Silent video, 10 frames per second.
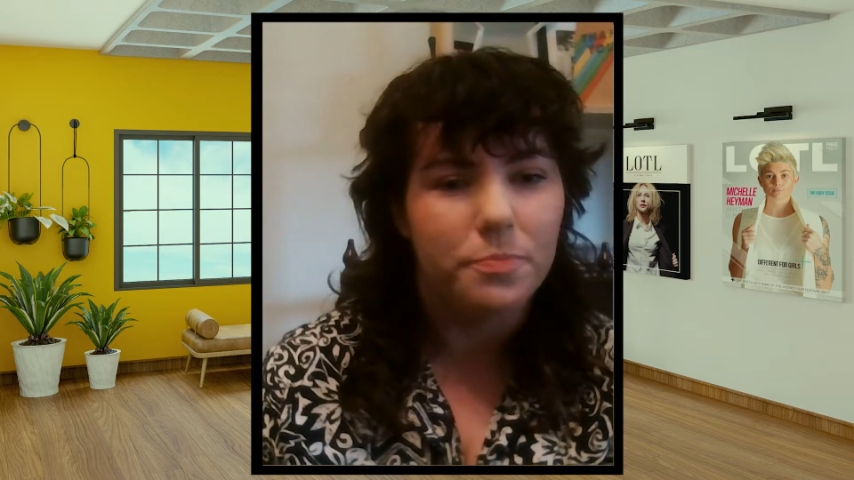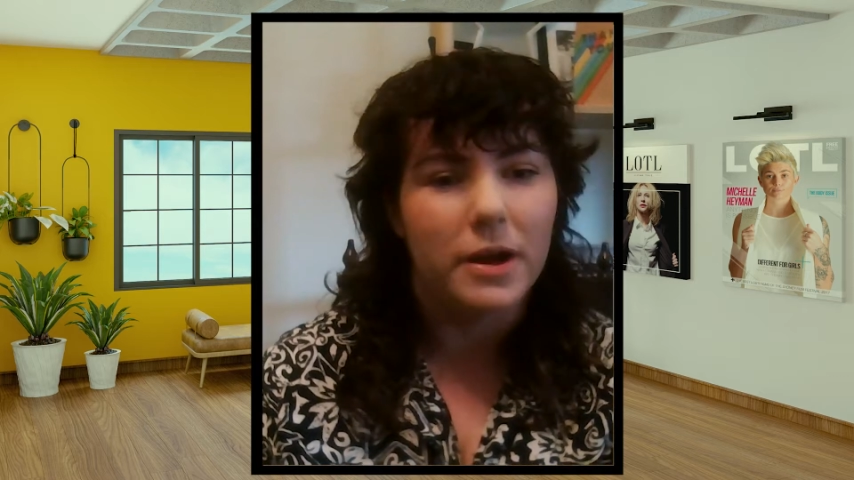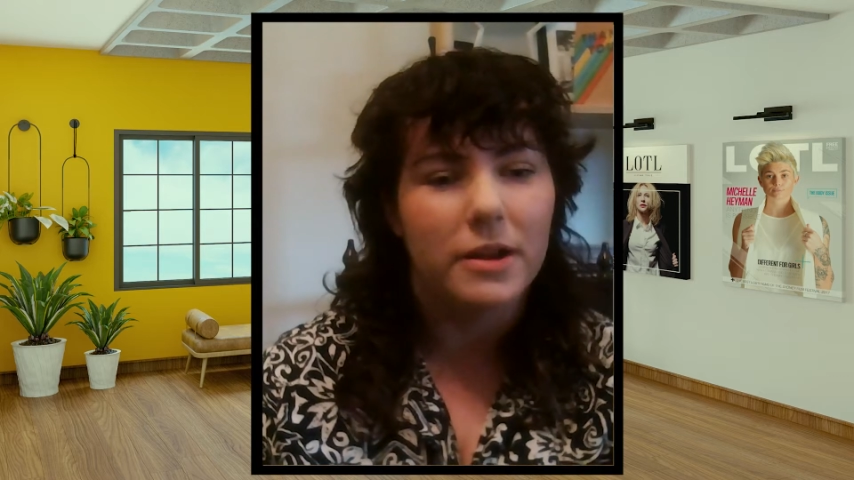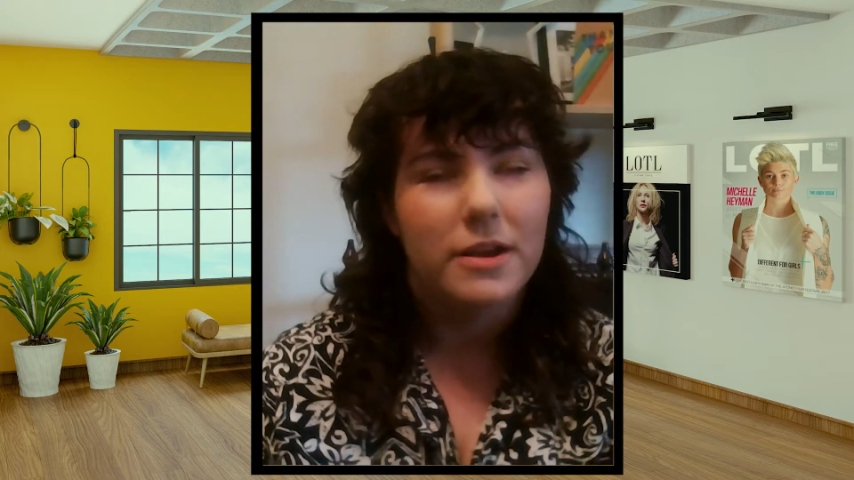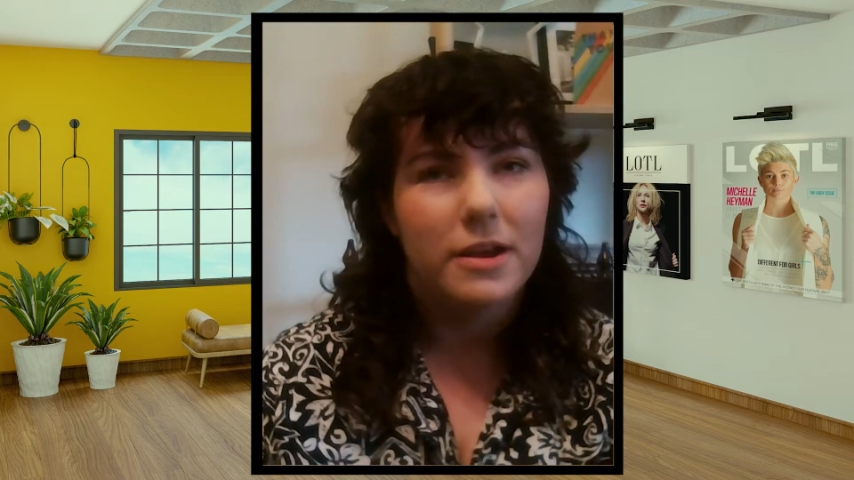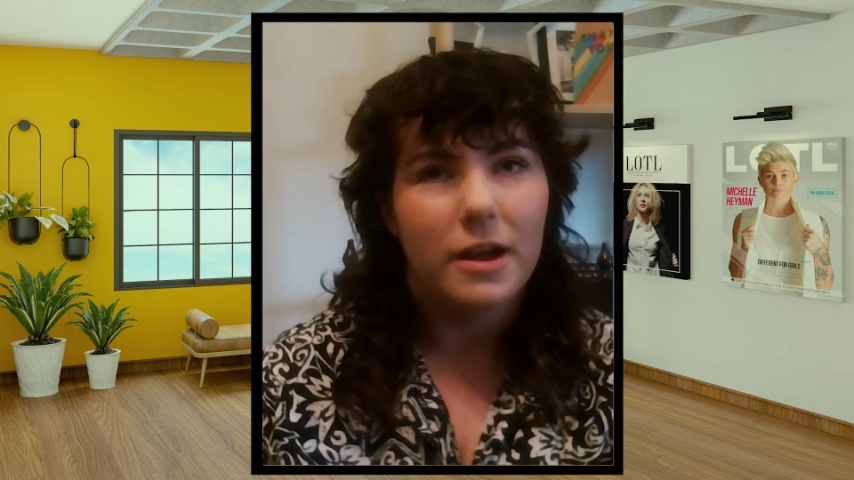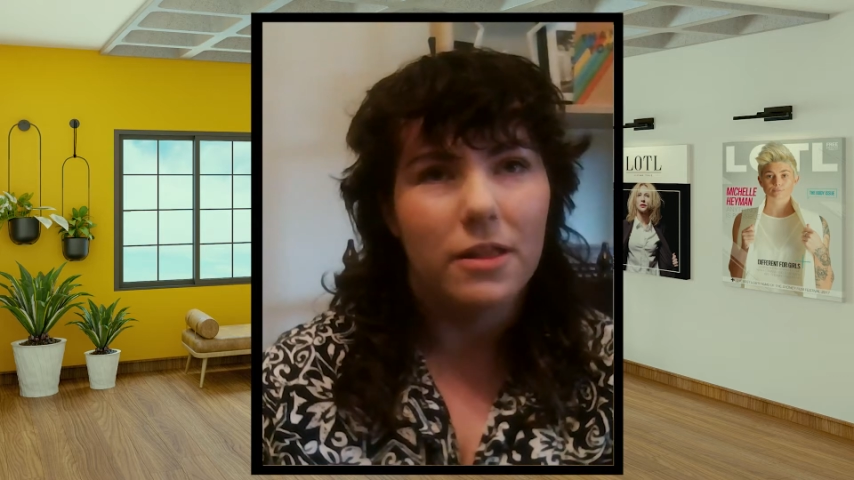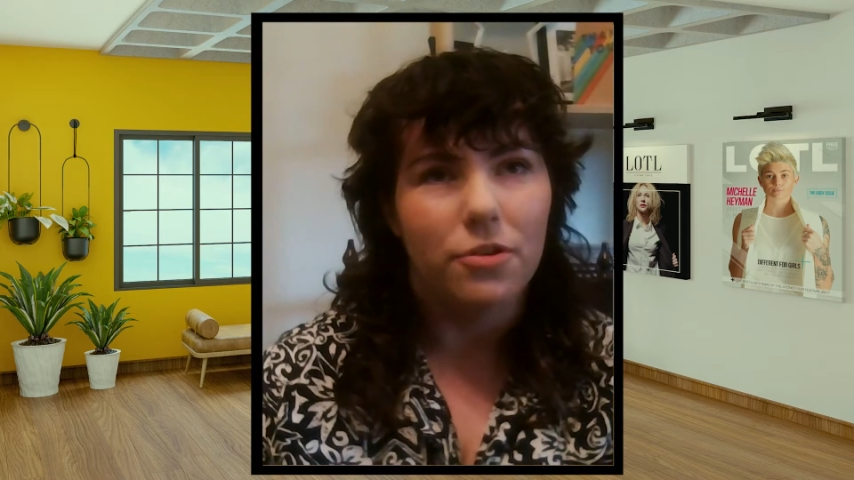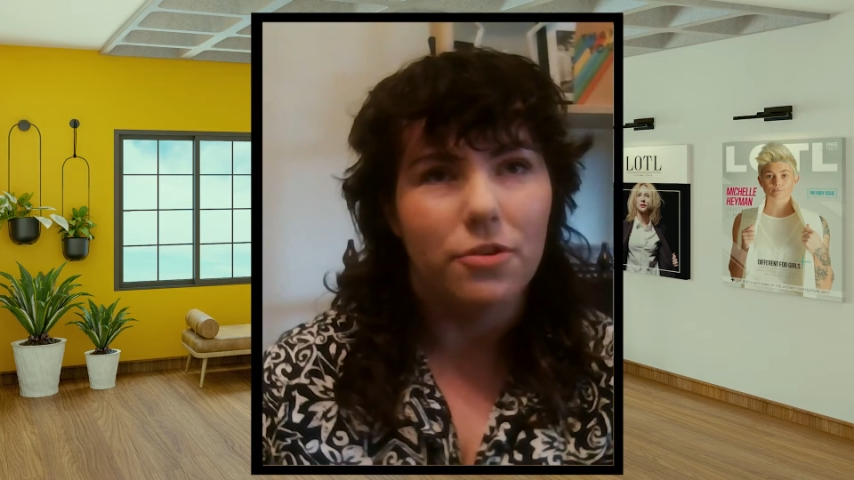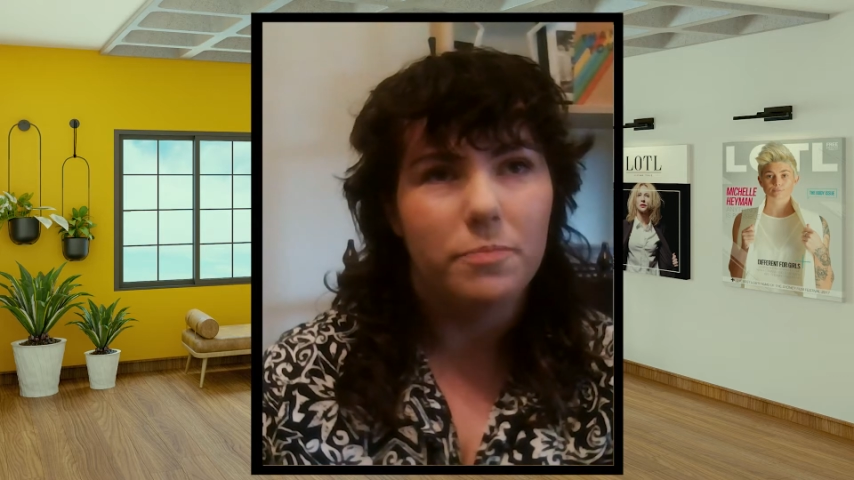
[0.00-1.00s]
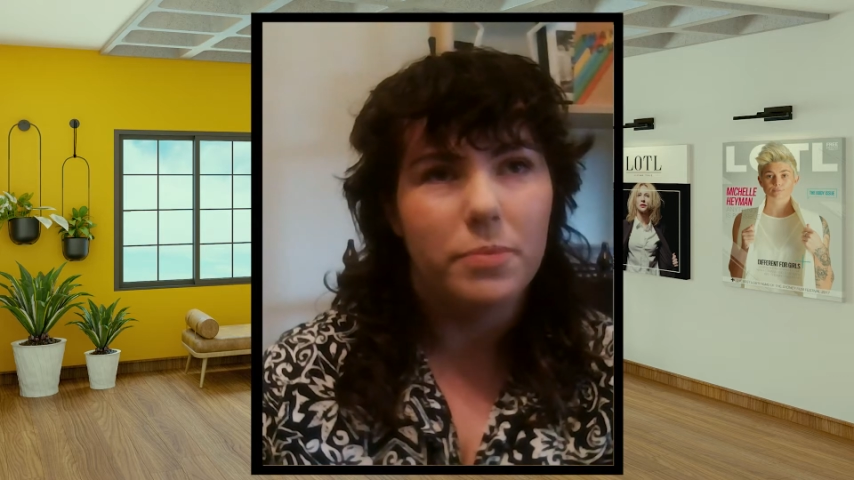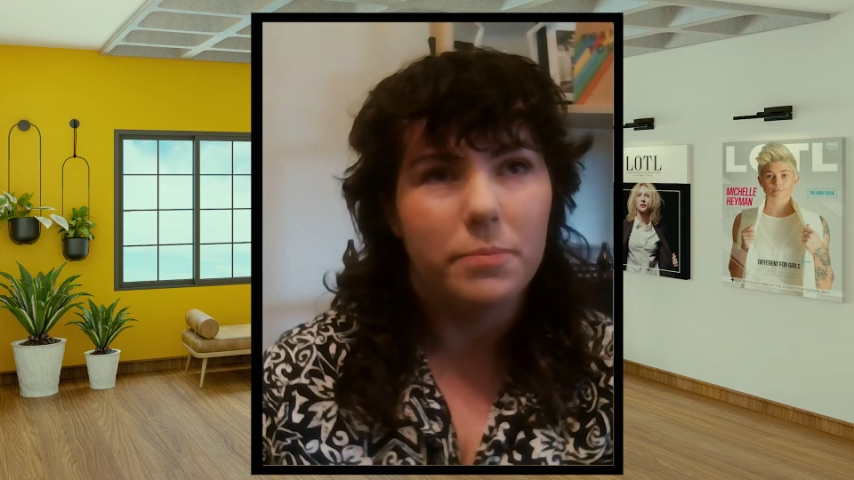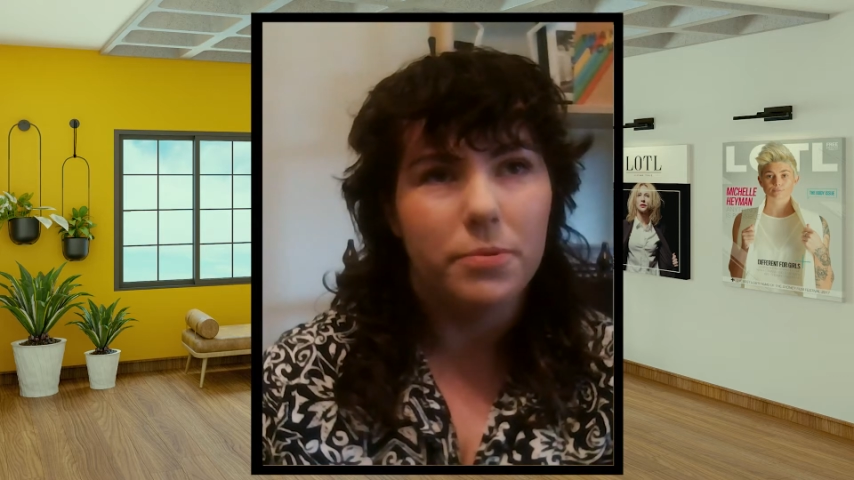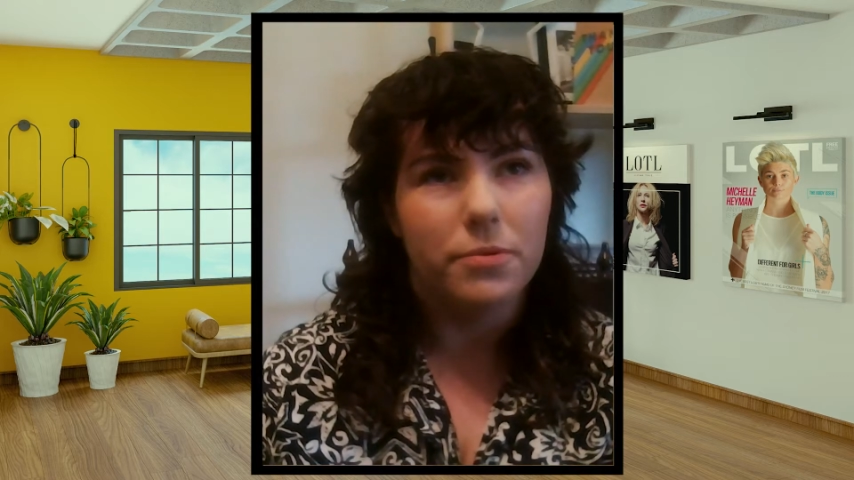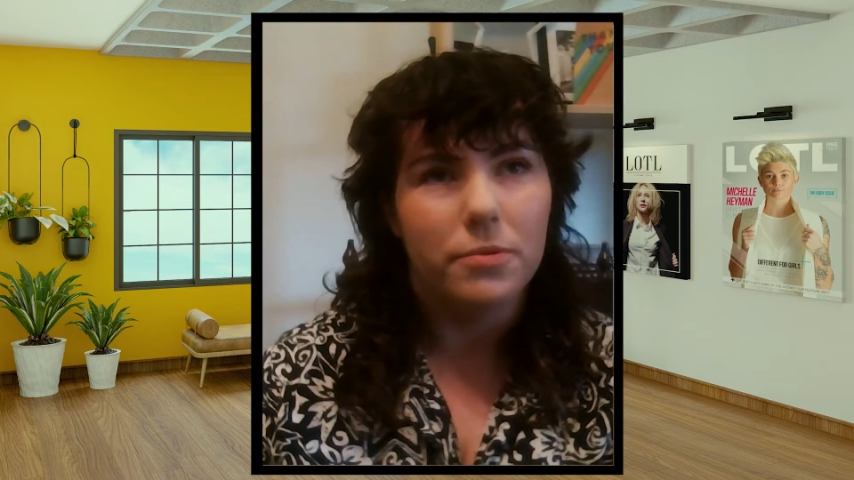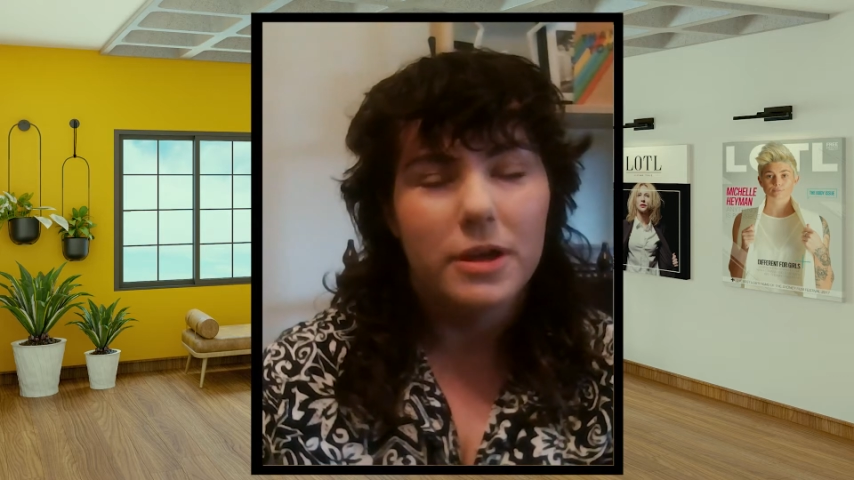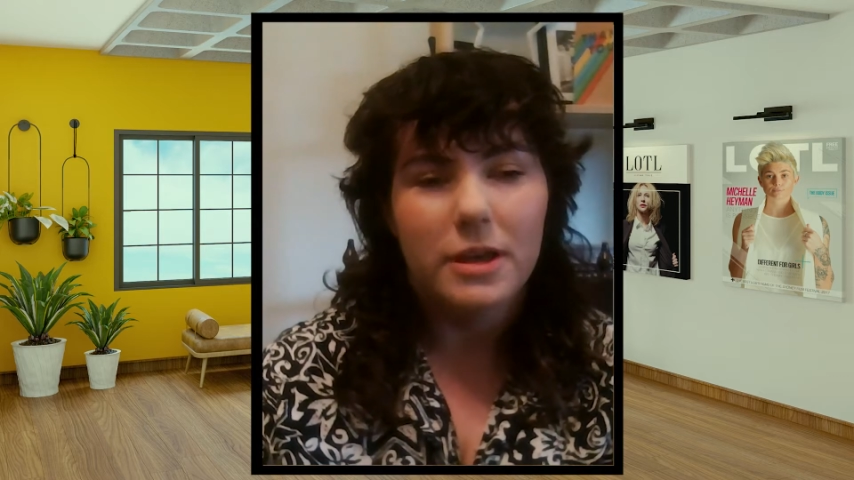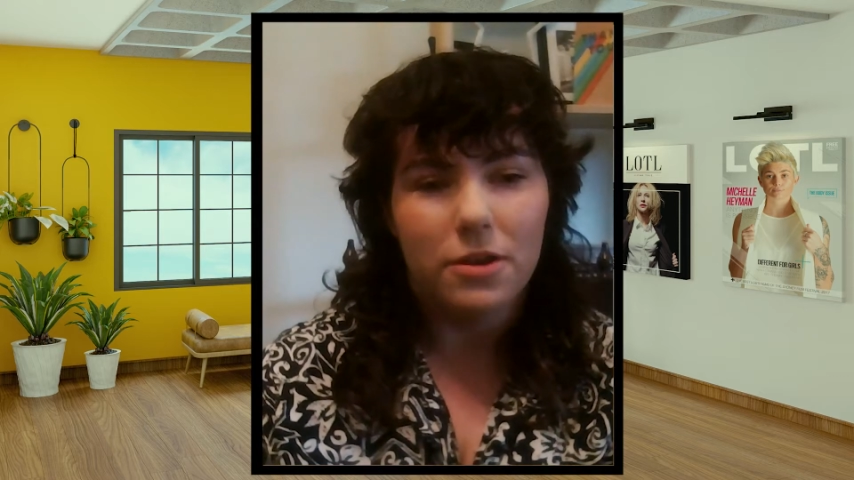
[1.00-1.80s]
but a lot of people